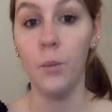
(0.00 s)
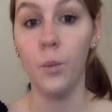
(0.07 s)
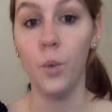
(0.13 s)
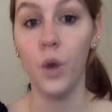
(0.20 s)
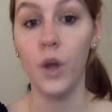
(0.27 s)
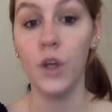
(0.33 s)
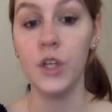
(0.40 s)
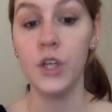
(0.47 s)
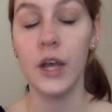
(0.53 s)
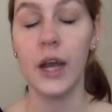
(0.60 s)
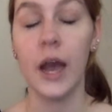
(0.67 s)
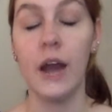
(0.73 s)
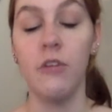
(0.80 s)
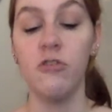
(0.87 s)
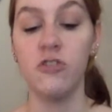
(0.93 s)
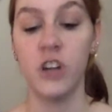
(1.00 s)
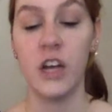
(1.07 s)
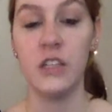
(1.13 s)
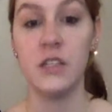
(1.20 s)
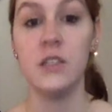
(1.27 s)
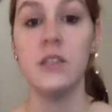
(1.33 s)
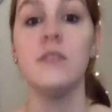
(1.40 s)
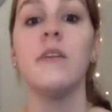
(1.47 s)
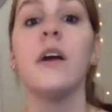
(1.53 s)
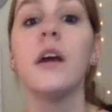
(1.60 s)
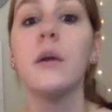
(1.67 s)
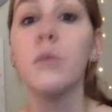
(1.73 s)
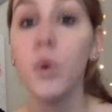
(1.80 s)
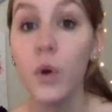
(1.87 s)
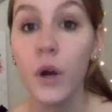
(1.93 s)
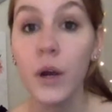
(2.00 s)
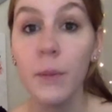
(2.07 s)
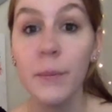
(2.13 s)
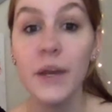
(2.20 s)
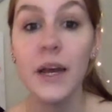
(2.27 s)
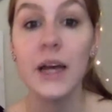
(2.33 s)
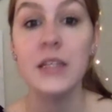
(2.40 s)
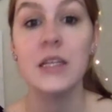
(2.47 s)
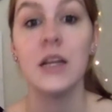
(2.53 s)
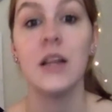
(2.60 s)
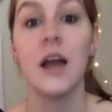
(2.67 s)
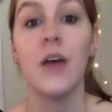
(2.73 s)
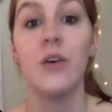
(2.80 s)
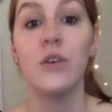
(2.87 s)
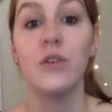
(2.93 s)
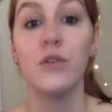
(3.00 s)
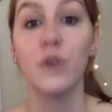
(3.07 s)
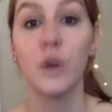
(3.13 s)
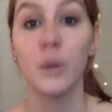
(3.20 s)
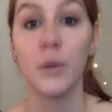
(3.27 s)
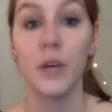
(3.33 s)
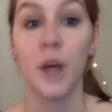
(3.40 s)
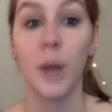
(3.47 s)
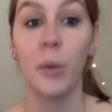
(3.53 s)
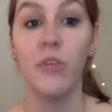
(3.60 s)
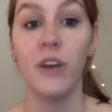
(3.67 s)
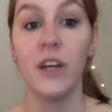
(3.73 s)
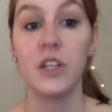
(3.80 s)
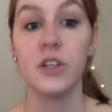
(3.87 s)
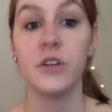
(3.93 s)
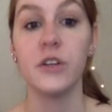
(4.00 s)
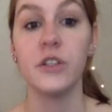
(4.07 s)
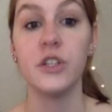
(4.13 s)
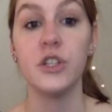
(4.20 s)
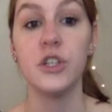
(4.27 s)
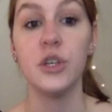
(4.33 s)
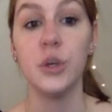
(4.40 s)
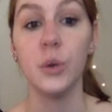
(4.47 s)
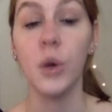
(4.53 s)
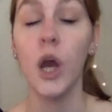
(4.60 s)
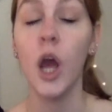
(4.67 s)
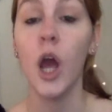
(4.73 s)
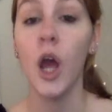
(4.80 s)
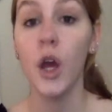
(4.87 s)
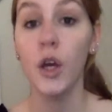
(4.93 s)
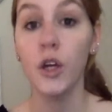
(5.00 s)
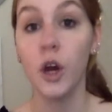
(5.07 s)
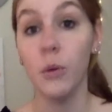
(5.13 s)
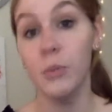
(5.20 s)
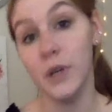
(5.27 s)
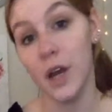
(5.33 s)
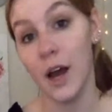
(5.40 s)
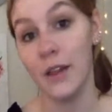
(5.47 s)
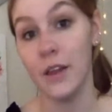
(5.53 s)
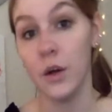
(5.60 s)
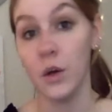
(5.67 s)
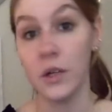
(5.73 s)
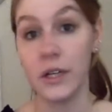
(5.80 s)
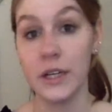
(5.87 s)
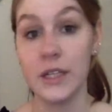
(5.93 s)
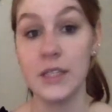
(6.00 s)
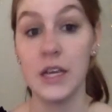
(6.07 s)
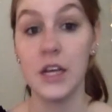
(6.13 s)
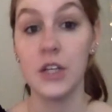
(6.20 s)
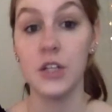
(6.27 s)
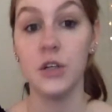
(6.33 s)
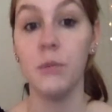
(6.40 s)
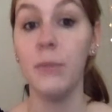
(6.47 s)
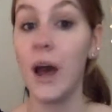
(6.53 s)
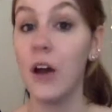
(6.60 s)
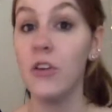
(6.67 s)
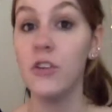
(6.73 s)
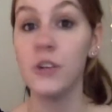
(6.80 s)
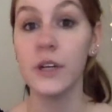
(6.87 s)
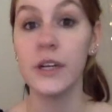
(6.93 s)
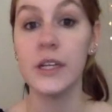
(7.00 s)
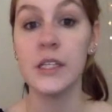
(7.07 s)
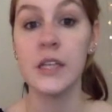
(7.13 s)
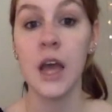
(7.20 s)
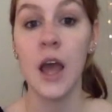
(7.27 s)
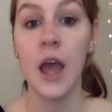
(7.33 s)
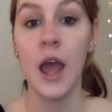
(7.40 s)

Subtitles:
which it kind of stresses is very important because it allows for PR professionals to go beyond their organizational boundaries